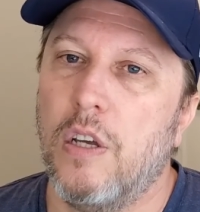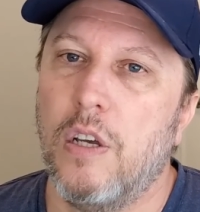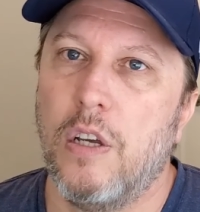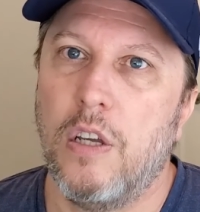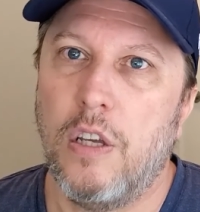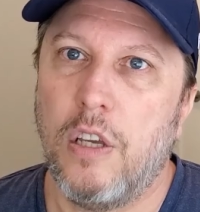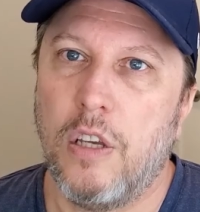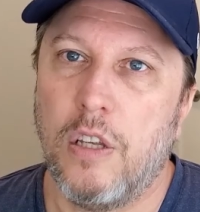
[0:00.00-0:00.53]

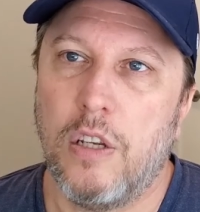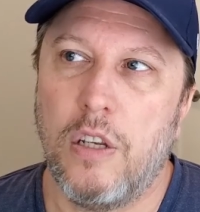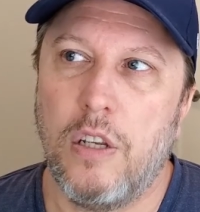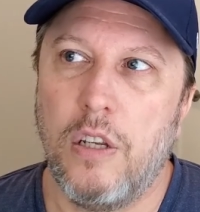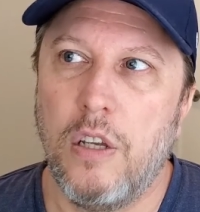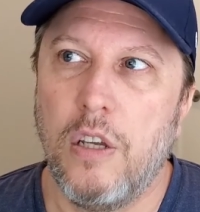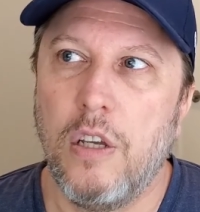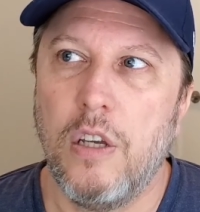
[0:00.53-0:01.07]
and
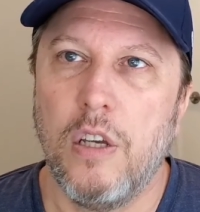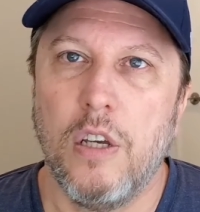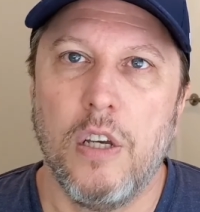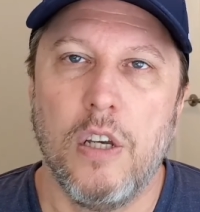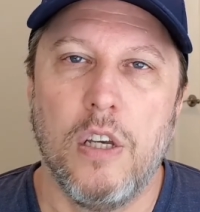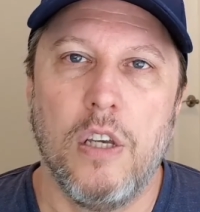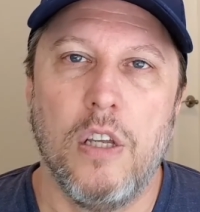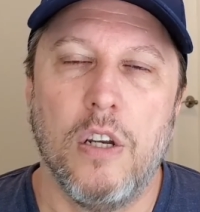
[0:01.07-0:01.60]

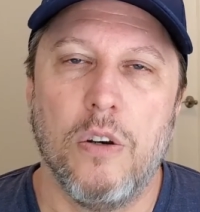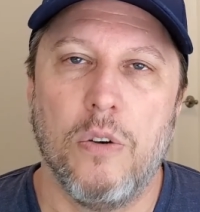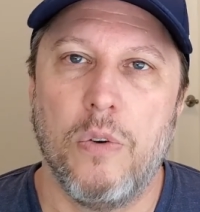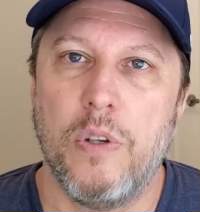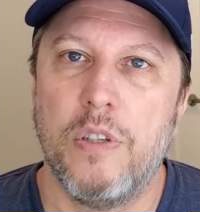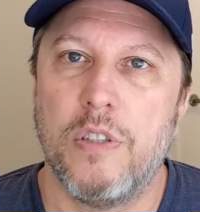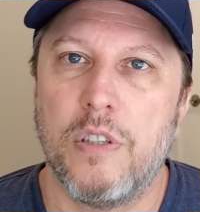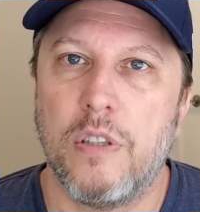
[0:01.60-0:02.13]

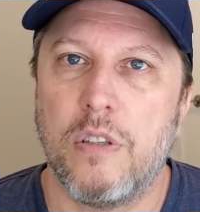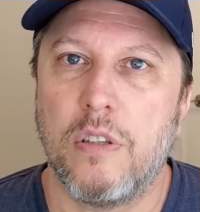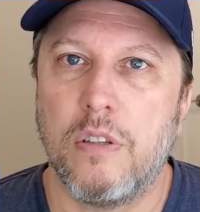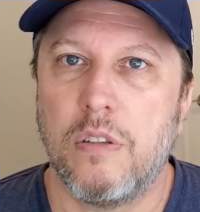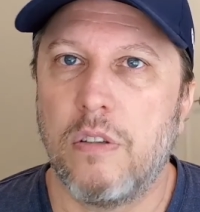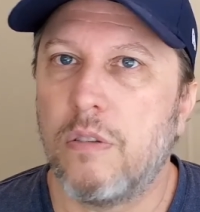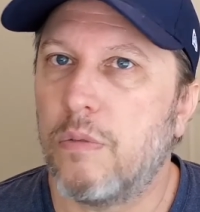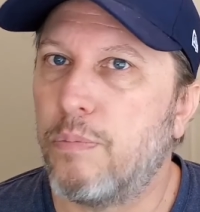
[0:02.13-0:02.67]
we
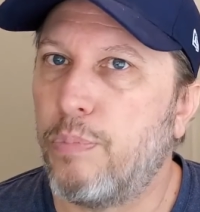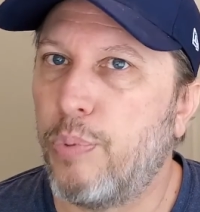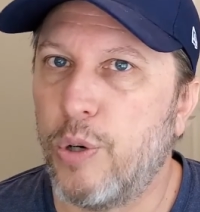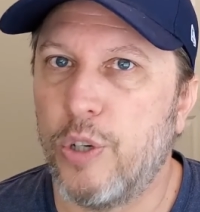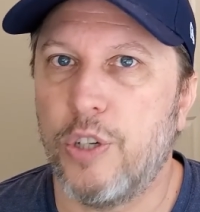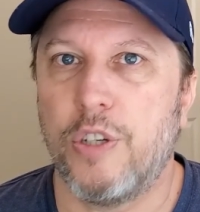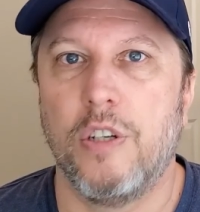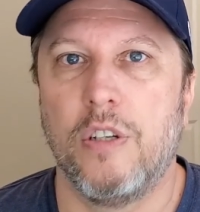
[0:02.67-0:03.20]

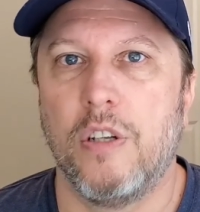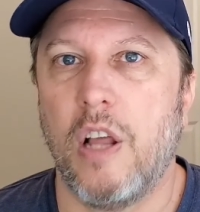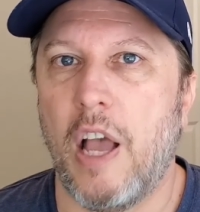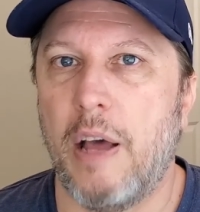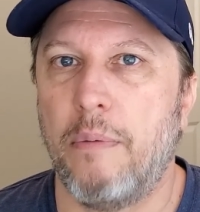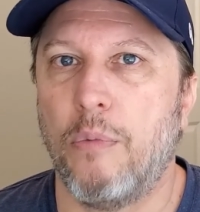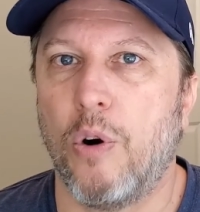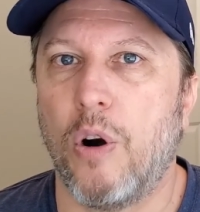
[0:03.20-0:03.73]
pushed and
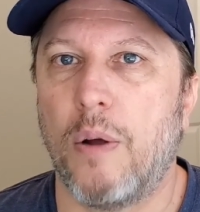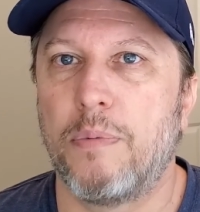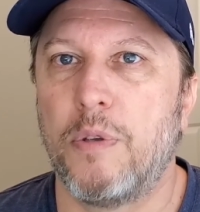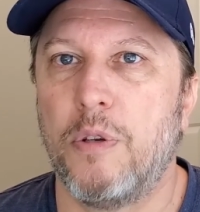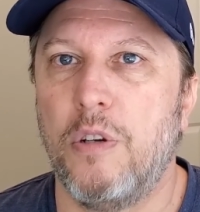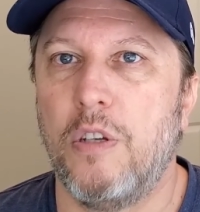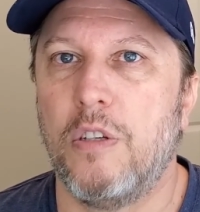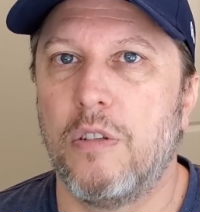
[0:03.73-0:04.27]
had more
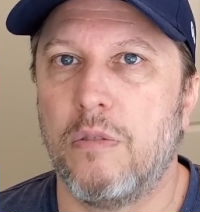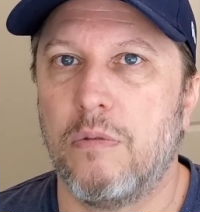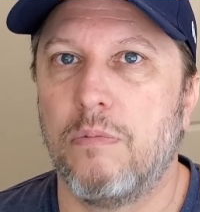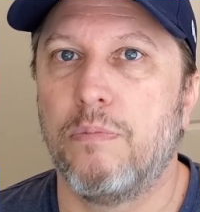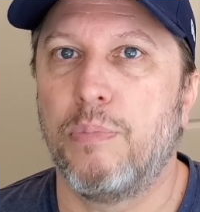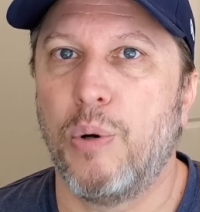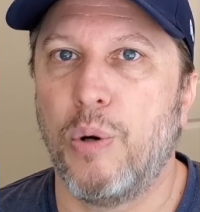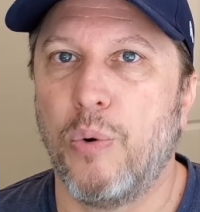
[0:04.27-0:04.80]
opportunities
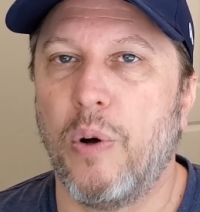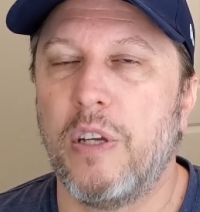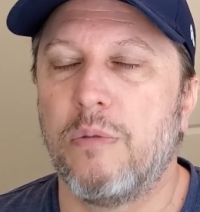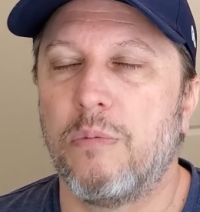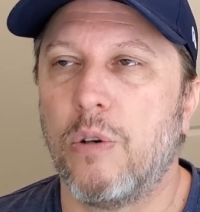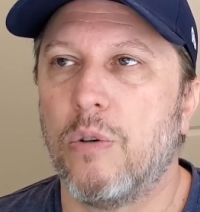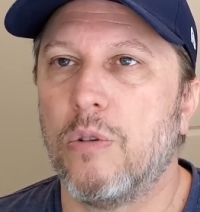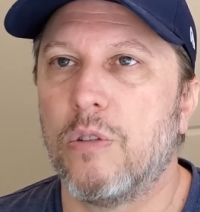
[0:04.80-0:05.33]
and put away some
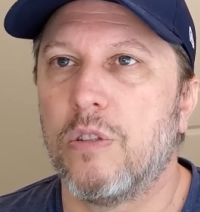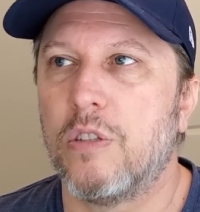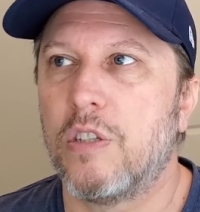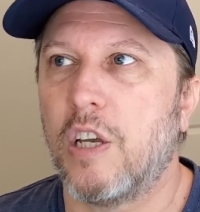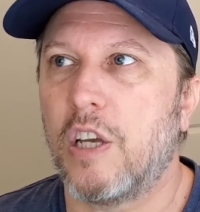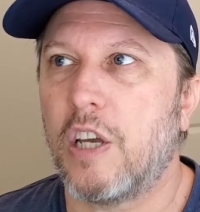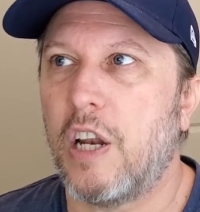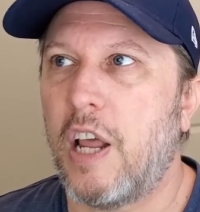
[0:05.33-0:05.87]
goals in the
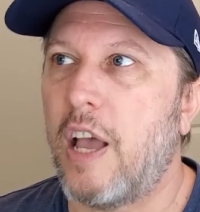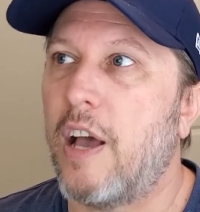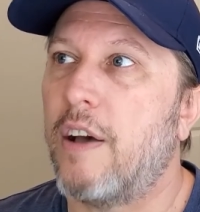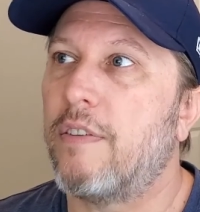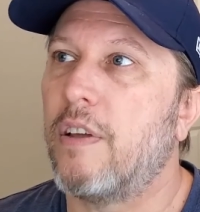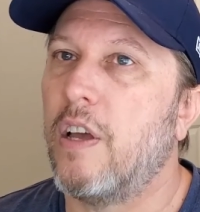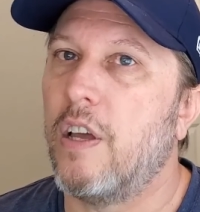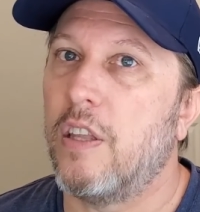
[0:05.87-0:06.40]
second half.
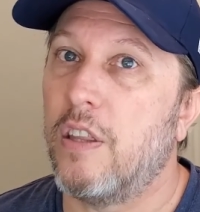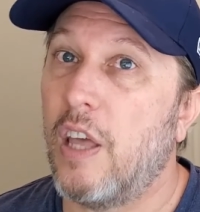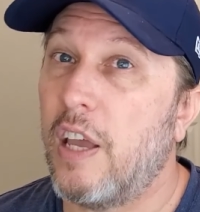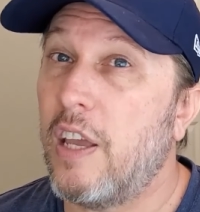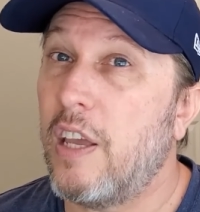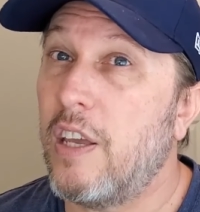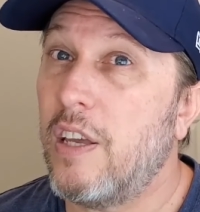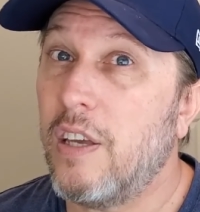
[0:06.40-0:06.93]

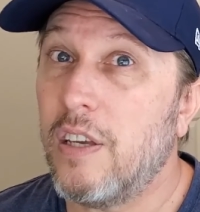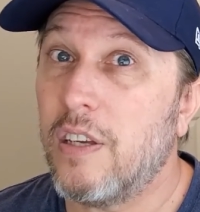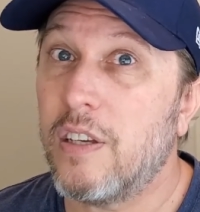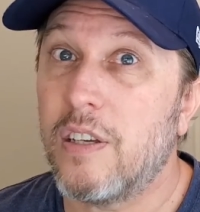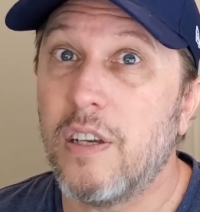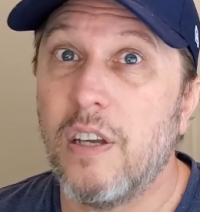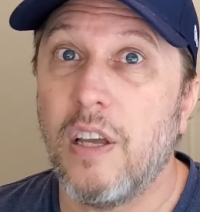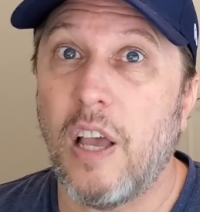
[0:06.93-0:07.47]
They
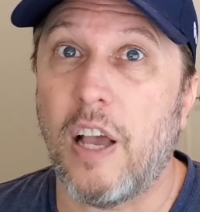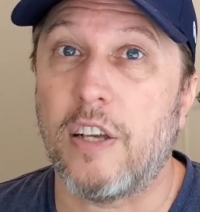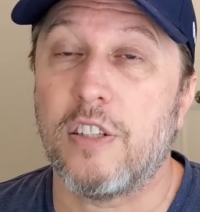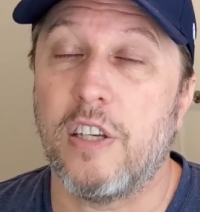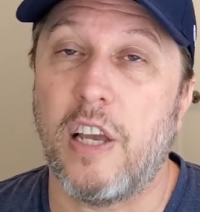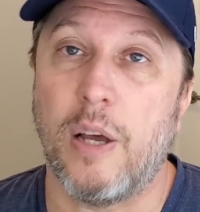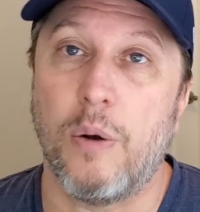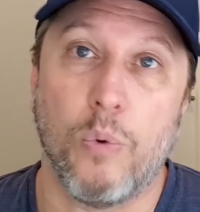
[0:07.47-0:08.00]

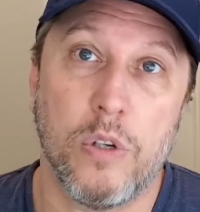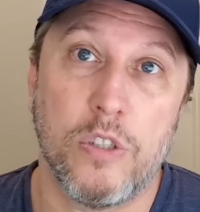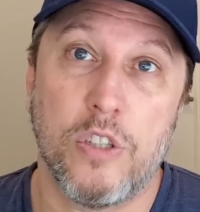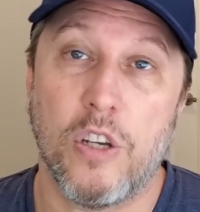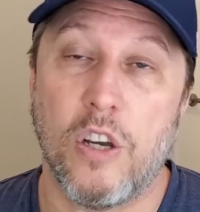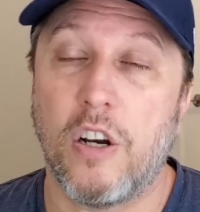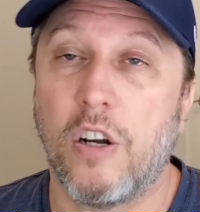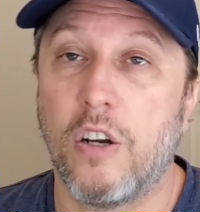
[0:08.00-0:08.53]
actually had 1
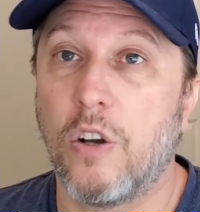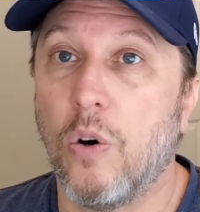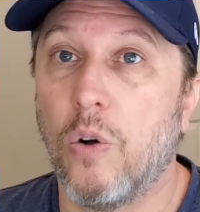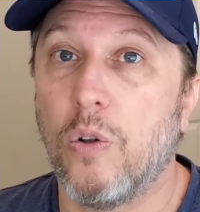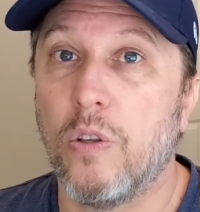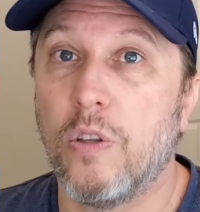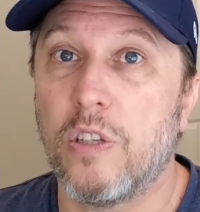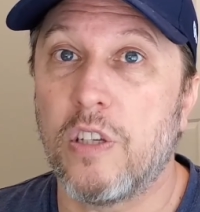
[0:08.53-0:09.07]
shot on
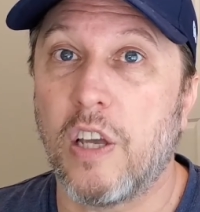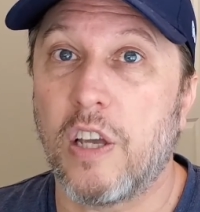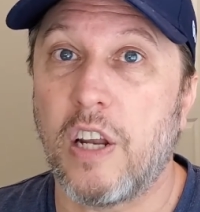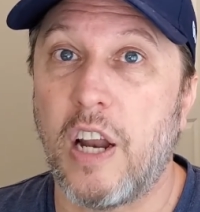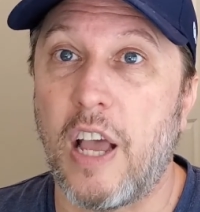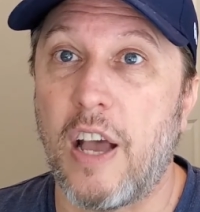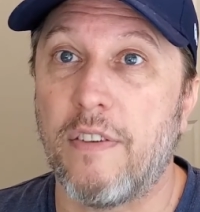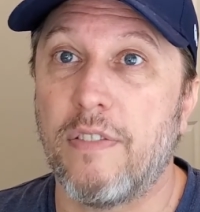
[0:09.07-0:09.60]
goal in the second
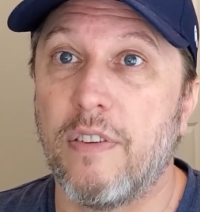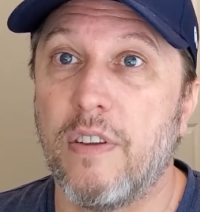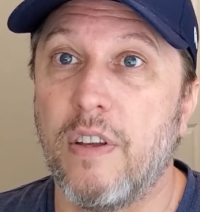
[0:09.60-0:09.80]
half,